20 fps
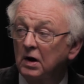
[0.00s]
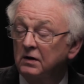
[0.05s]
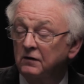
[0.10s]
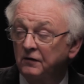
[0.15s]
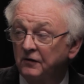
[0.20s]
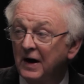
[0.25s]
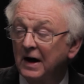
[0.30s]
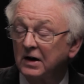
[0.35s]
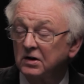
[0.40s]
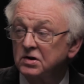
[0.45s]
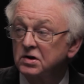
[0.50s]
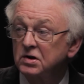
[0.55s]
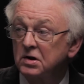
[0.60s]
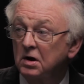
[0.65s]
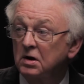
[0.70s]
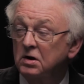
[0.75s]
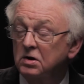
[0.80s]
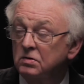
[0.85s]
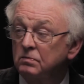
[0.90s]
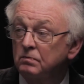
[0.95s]
in fact,
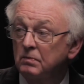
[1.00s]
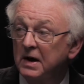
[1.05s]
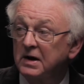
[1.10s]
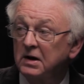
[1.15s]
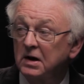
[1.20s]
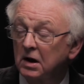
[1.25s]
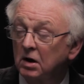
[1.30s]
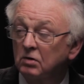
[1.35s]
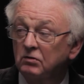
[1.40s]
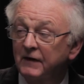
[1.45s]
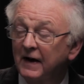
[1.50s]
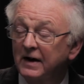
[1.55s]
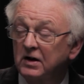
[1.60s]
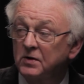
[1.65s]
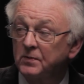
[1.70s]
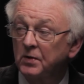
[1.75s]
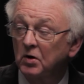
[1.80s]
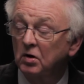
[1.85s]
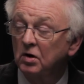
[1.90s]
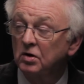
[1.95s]
making a
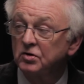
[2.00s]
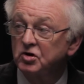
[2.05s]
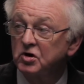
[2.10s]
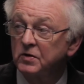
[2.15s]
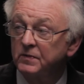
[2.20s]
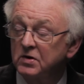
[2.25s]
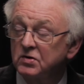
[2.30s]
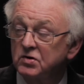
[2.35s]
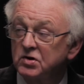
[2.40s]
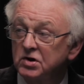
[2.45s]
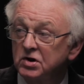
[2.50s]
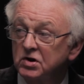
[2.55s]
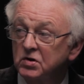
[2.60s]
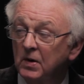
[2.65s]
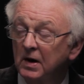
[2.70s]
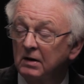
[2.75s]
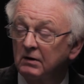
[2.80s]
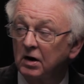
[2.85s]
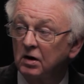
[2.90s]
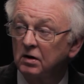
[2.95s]
valuable contribution
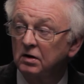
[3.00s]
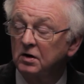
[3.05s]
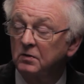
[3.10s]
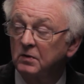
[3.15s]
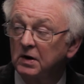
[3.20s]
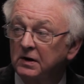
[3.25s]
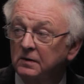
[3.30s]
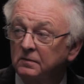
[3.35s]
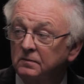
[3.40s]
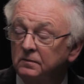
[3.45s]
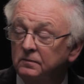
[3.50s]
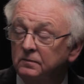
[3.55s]
to our economy.